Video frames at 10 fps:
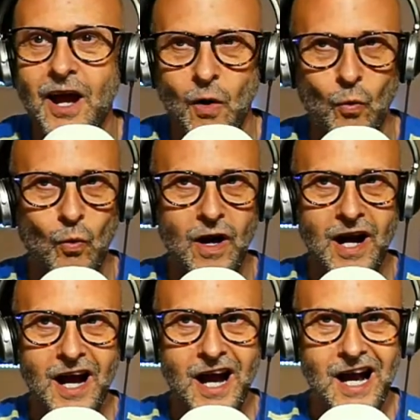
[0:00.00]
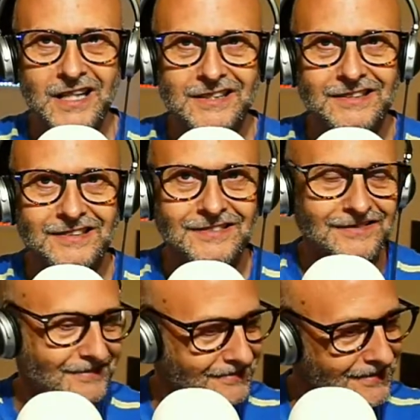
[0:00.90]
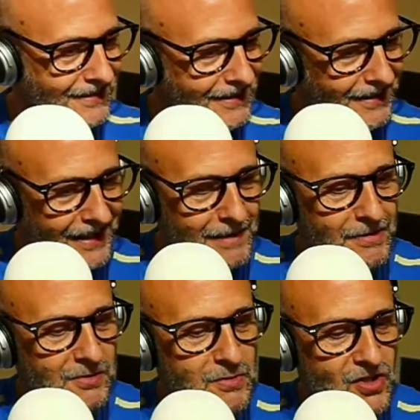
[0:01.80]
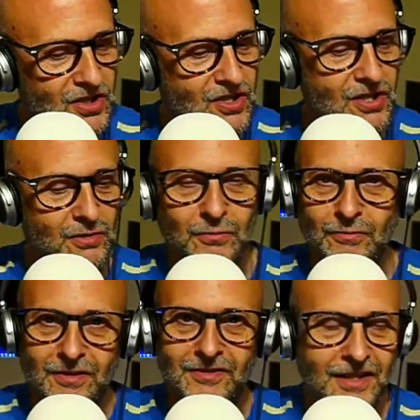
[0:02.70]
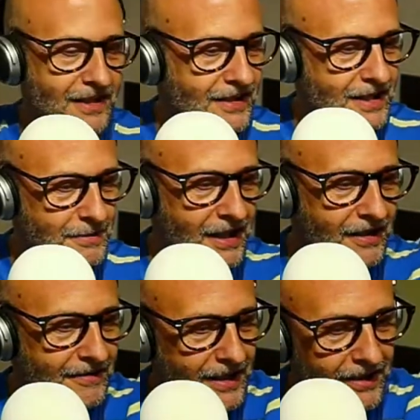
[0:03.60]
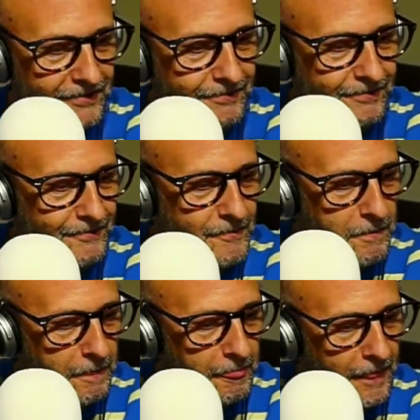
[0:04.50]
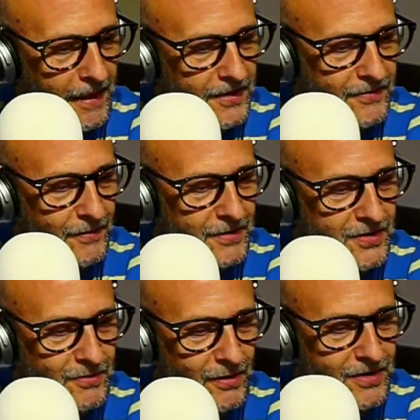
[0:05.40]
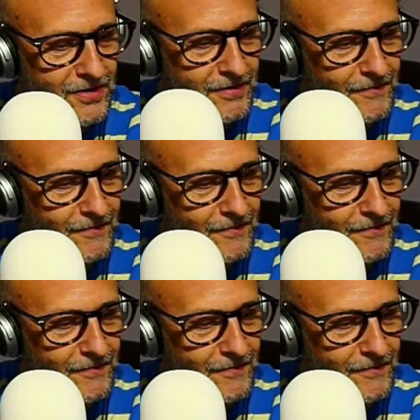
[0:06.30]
What? It must be just you, because I can hear me. Hang on. That's very strange.